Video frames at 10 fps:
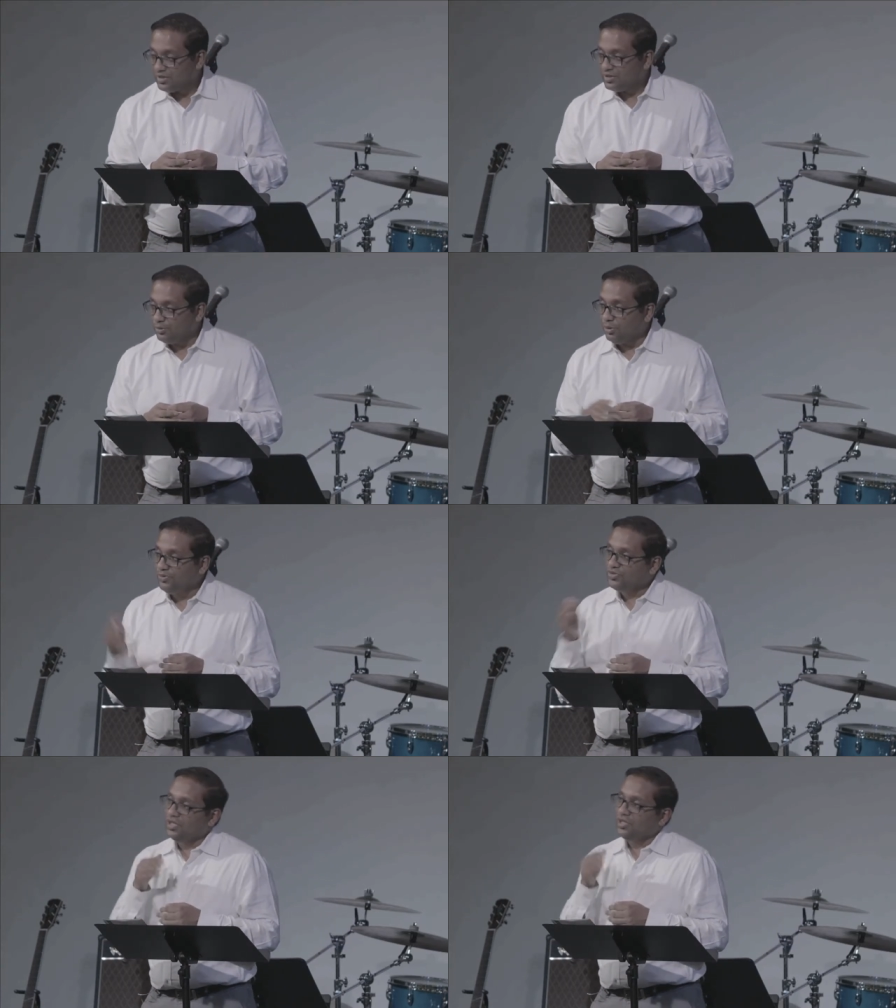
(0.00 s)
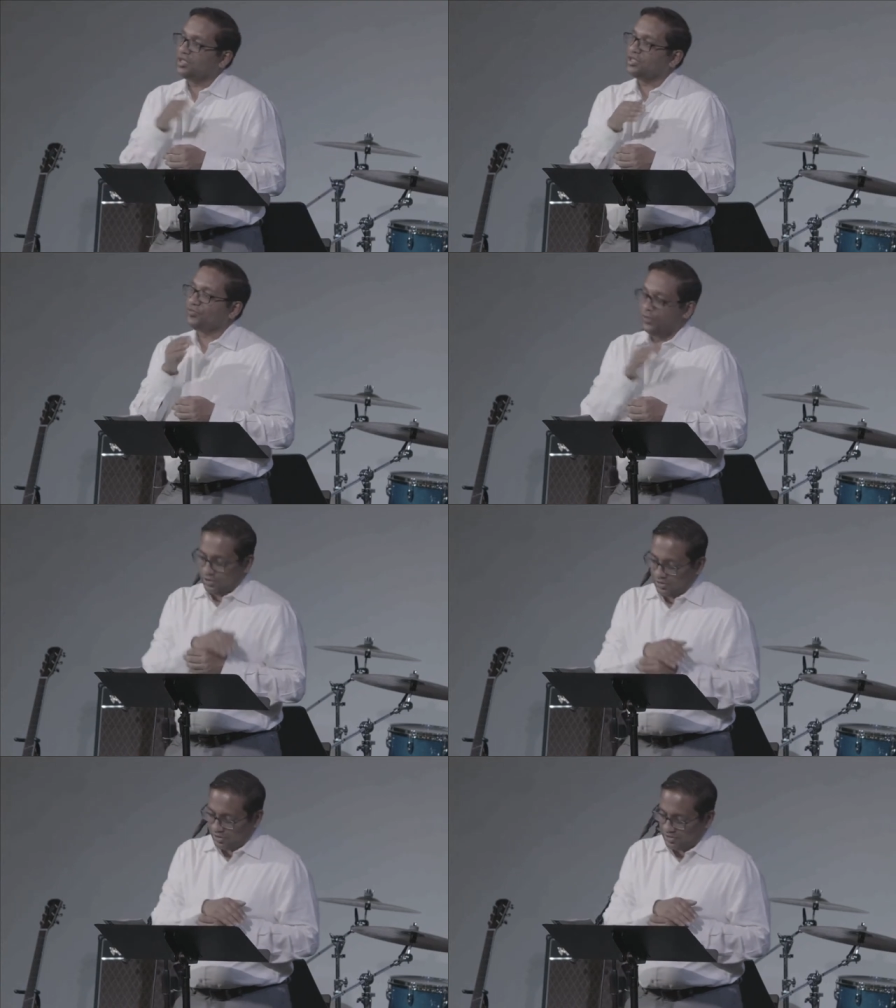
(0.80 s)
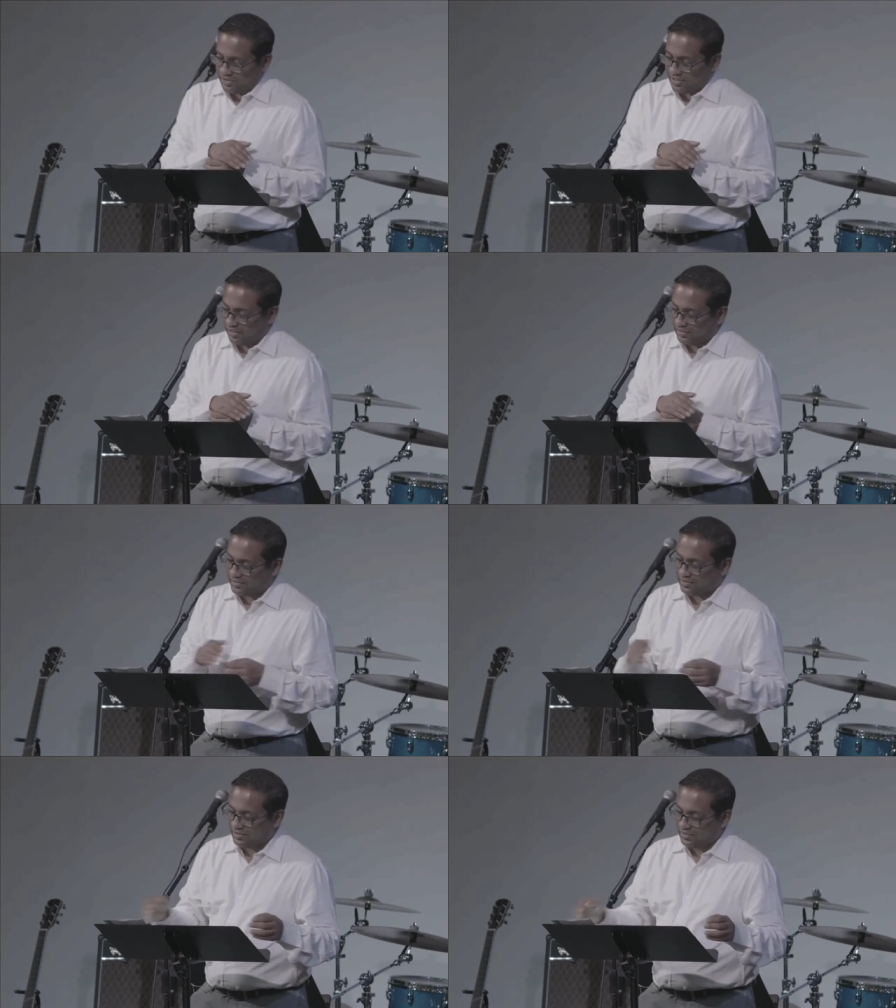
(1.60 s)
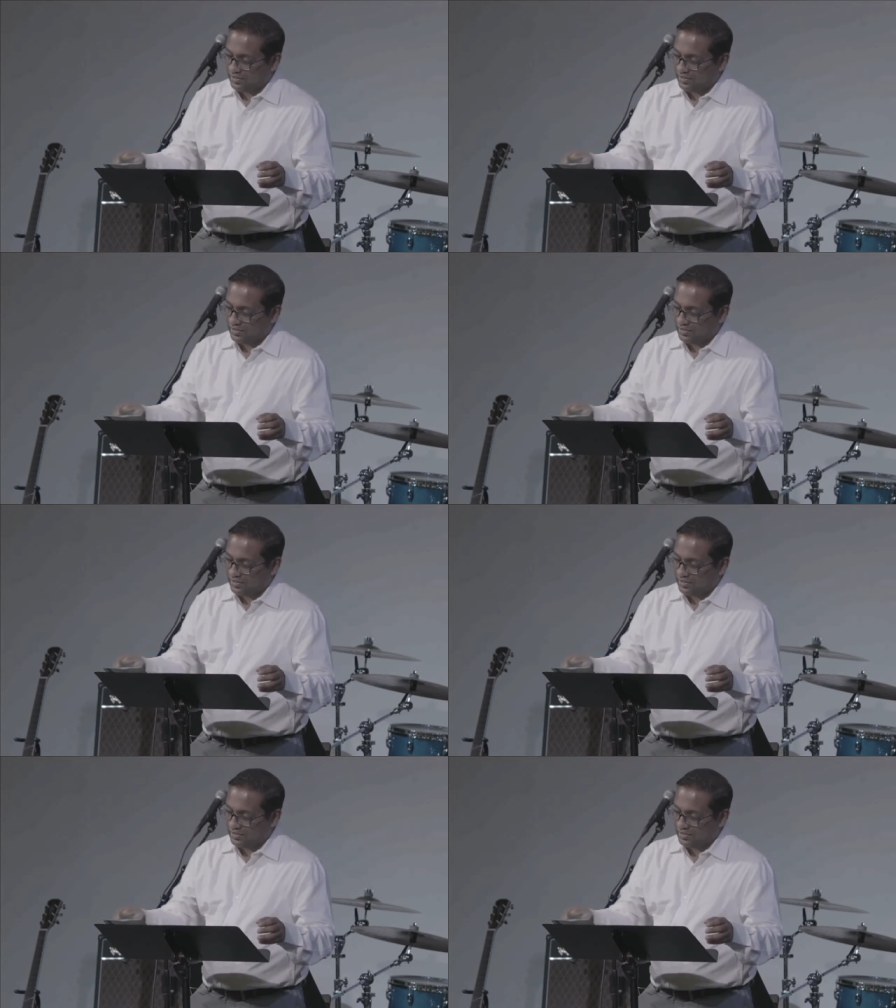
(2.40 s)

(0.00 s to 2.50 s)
See, what we've seen thus far in our text